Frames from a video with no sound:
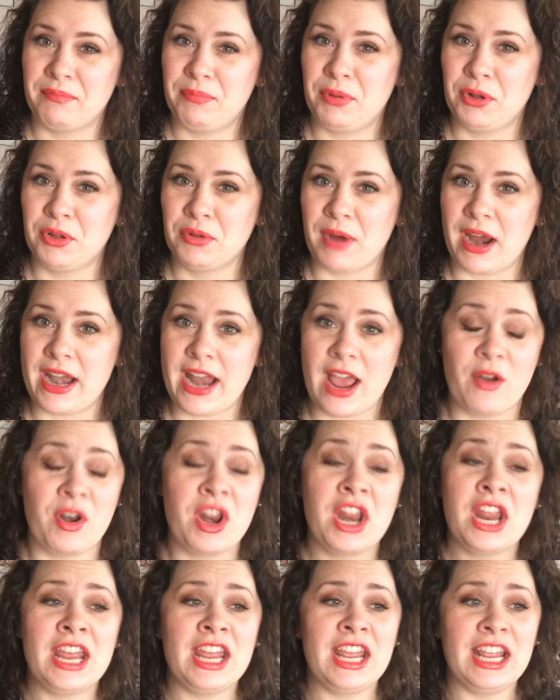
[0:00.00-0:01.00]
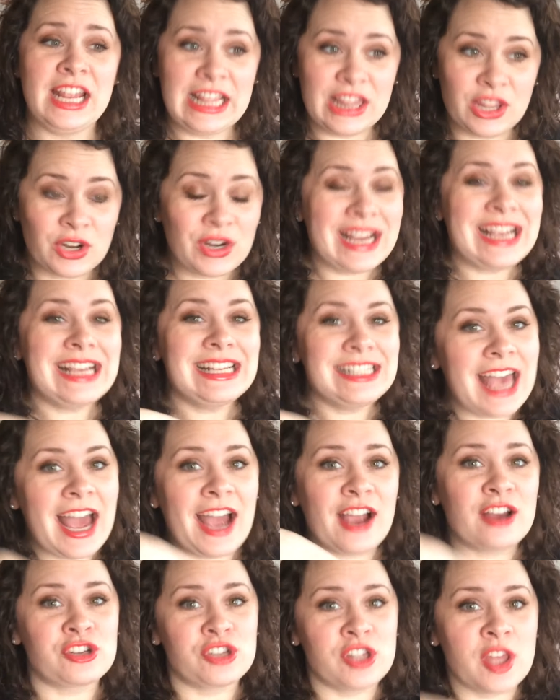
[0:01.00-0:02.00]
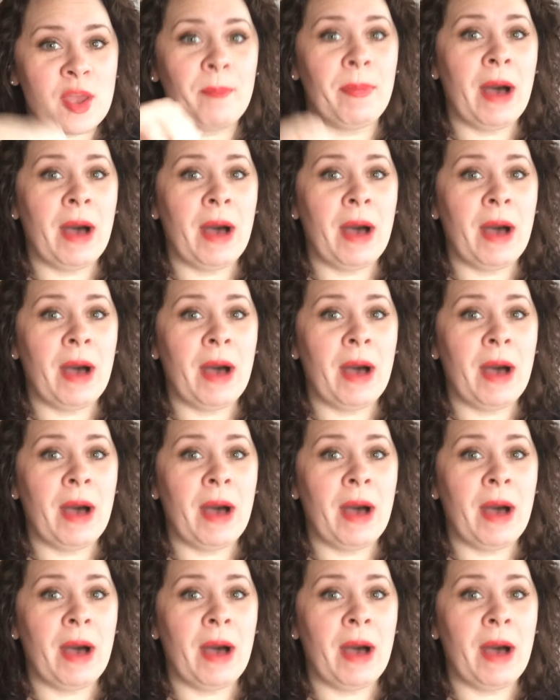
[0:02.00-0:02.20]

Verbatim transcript: pull right out. There is actually a